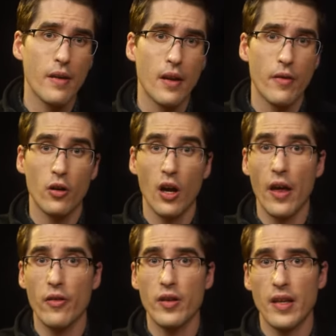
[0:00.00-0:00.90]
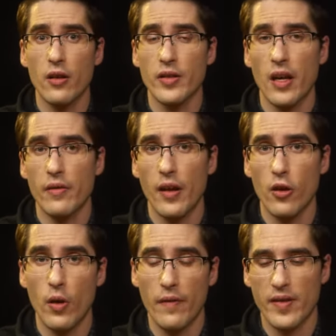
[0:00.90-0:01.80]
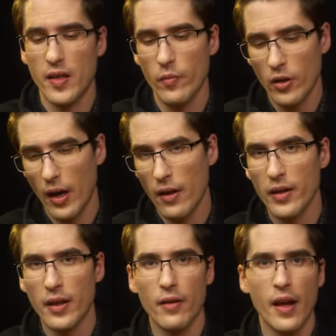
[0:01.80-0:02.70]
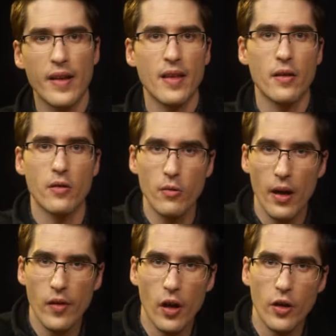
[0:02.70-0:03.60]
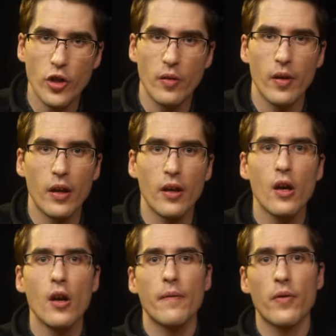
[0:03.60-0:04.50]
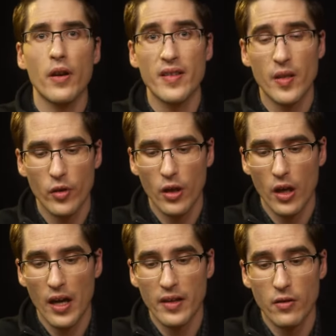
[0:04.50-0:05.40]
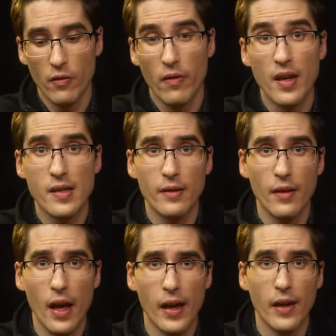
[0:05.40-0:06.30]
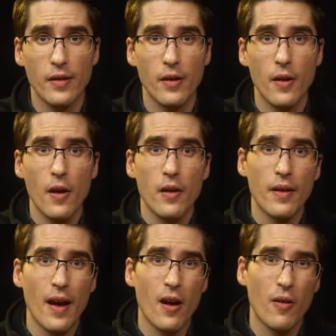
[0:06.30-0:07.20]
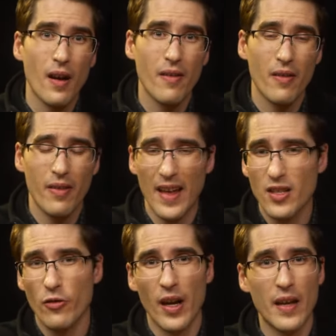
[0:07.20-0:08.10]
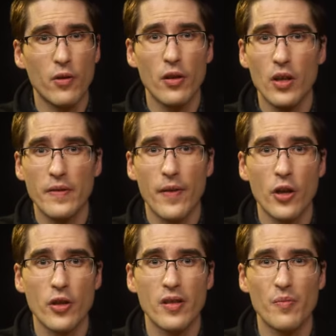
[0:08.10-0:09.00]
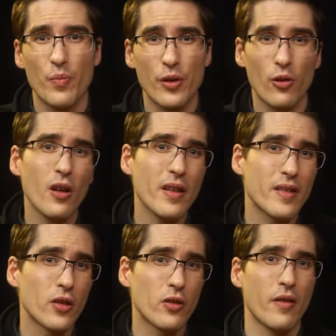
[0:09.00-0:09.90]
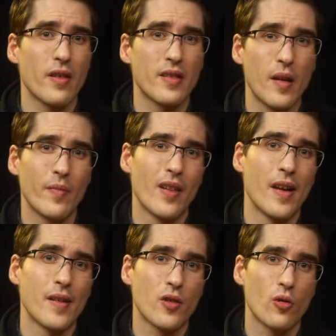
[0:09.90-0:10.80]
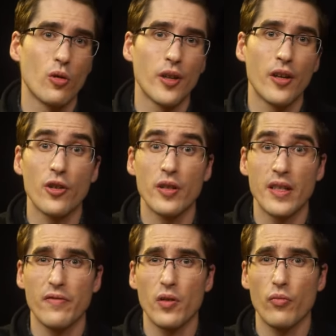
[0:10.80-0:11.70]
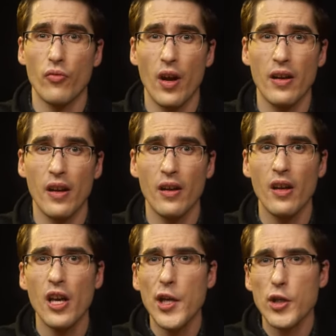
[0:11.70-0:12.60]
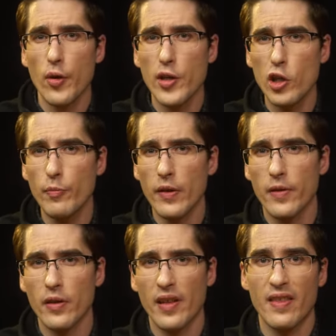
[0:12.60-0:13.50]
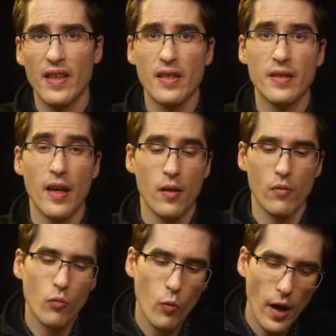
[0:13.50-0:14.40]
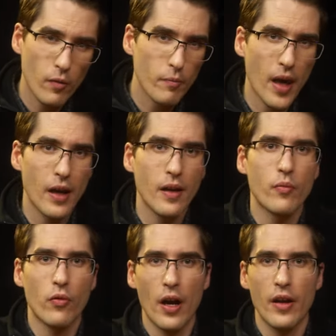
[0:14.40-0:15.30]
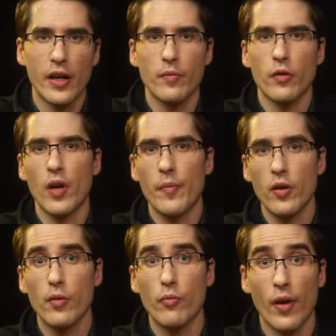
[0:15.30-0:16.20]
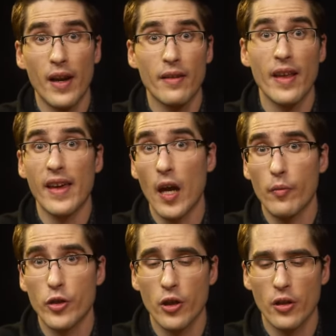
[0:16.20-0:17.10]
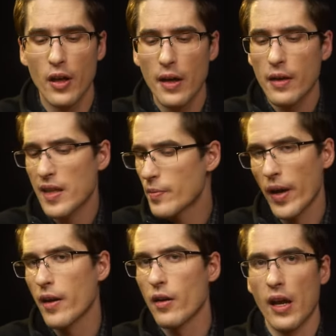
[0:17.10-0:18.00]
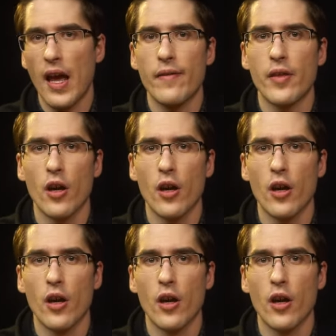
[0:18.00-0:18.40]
Now, there are other sellers out there who have similar LED lights that do have the RGB for a similar cost to this light. Now, that's great if you need those functions, but they're all essentially the same light sold under different branding, so I do prefer that this is a well-made product from a reputable brand like Aputure, despite it not having the